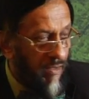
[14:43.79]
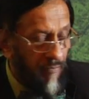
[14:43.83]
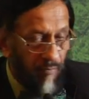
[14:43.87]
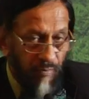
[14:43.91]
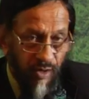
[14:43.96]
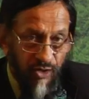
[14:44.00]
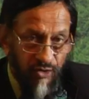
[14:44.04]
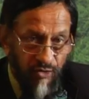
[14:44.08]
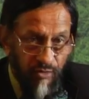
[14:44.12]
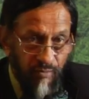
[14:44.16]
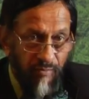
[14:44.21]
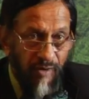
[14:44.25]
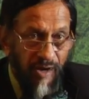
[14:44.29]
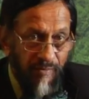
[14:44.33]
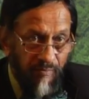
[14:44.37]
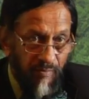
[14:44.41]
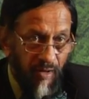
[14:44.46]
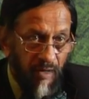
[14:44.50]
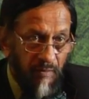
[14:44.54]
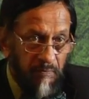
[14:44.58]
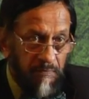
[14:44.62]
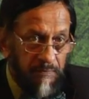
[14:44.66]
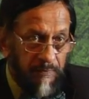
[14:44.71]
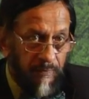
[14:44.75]
But
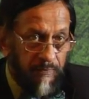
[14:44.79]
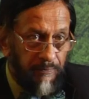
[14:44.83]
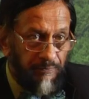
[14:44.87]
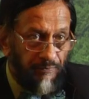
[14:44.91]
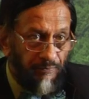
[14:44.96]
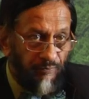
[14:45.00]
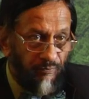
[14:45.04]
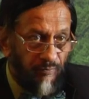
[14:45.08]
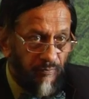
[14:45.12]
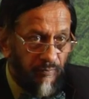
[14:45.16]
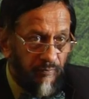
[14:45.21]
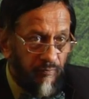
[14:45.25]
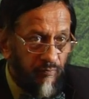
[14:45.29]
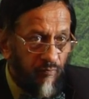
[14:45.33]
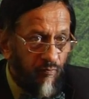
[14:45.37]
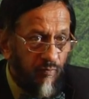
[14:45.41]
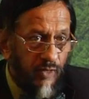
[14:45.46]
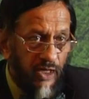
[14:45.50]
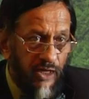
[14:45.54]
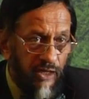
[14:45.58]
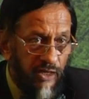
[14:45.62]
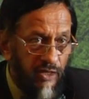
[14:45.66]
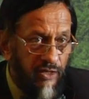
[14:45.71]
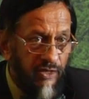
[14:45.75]
remember,
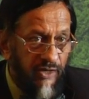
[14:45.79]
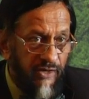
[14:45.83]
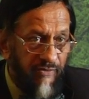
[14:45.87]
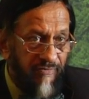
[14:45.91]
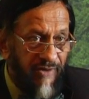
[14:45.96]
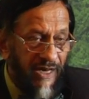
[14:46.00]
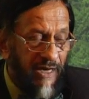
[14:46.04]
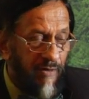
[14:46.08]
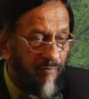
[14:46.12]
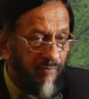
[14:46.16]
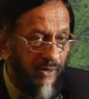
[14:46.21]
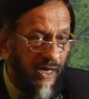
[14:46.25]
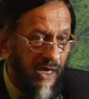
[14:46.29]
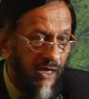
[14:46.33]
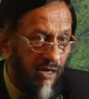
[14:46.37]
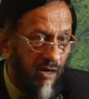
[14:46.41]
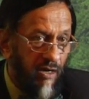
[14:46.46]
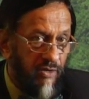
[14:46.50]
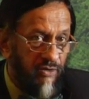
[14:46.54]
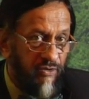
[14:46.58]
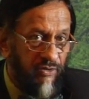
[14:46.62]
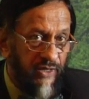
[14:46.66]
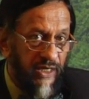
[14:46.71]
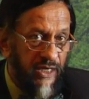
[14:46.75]
in the developing
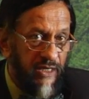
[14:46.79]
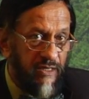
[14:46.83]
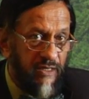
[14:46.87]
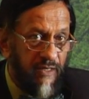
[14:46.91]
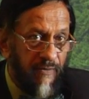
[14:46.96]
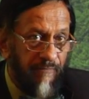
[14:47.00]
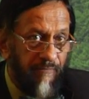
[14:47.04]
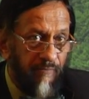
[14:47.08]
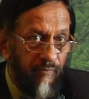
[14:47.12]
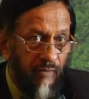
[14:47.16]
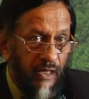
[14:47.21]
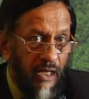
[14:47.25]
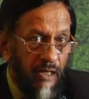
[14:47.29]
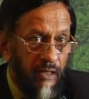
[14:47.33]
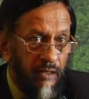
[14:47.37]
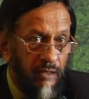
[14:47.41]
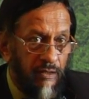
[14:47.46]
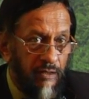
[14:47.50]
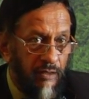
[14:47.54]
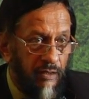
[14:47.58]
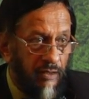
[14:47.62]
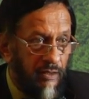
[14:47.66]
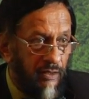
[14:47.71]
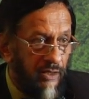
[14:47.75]
countries,
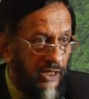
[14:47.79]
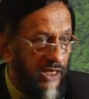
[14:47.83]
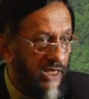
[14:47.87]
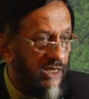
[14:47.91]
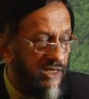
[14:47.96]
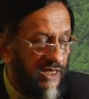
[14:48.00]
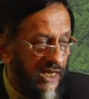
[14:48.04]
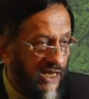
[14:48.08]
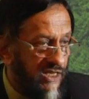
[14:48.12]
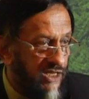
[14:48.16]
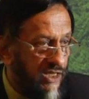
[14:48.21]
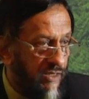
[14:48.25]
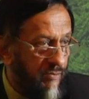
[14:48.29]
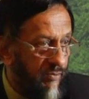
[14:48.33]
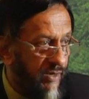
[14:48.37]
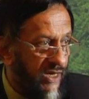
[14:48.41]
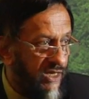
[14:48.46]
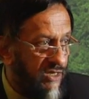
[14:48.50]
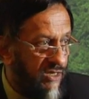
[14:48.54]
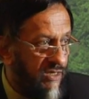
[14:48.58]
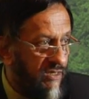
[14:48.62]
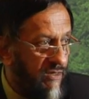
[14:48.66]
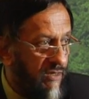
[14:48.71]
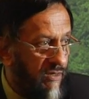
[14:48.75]
these
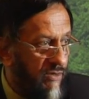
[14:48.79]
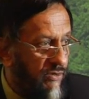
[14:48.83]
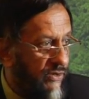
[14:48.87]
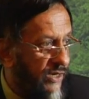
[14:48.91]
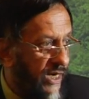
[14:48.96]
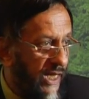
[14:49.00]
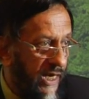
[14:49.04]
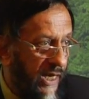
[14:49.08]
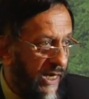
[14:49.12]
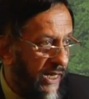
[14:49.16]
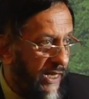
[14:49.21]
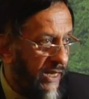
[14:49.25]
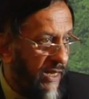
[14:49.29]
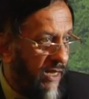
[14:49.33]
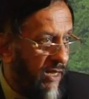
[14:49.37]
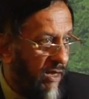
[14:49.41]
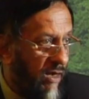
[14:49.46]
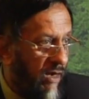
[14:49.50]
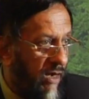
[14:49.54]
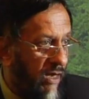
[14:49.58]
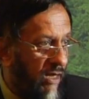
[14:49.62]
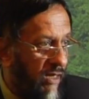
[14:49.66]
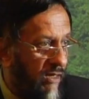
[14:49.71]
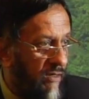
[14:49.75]
estimates really
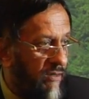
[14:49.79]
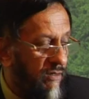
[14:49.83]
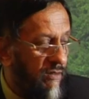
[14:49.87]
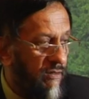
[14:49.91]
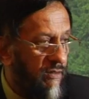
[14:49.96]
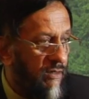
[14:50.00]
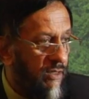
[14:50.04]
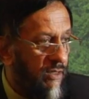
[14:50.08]
are